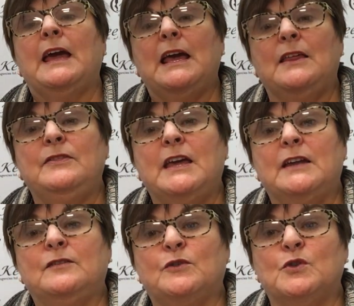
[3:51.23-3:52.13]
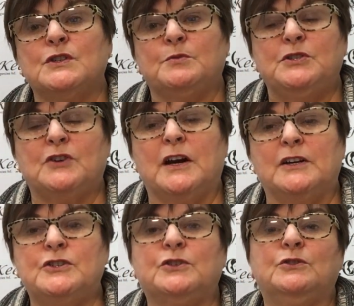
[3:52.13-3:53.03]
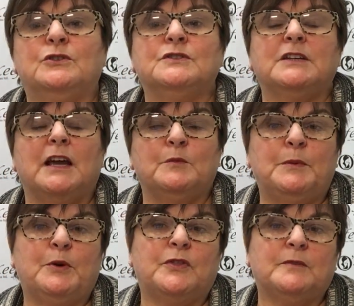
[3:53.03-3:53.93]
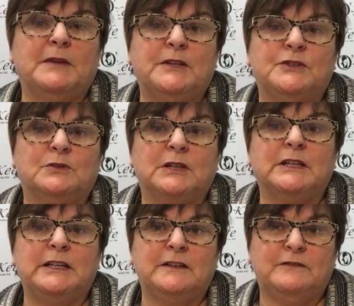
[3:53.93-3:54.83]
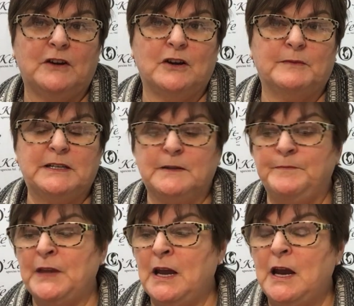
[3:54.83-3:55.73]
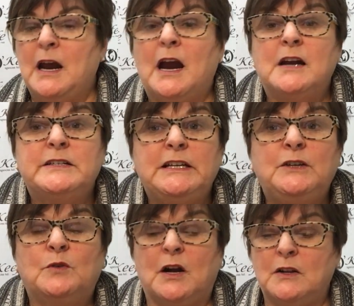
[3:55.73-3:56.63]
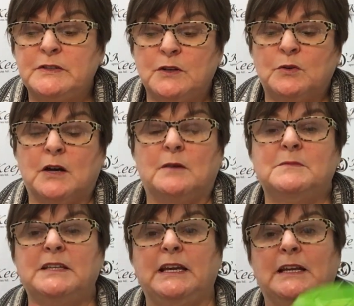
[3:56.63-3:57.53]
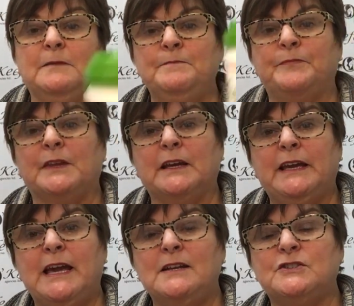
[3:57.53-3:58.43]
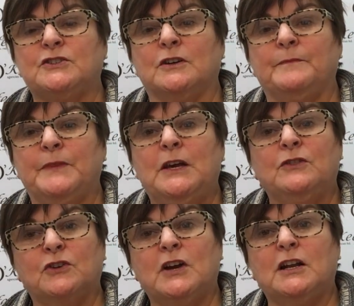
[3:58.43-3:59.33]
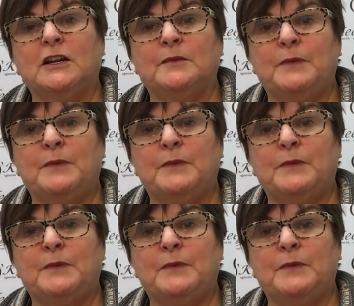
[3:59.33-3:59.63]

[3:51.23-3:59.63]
and then of course we dry our tools and we put them into a clean environment. RTU also comes in a canister. They're kind of like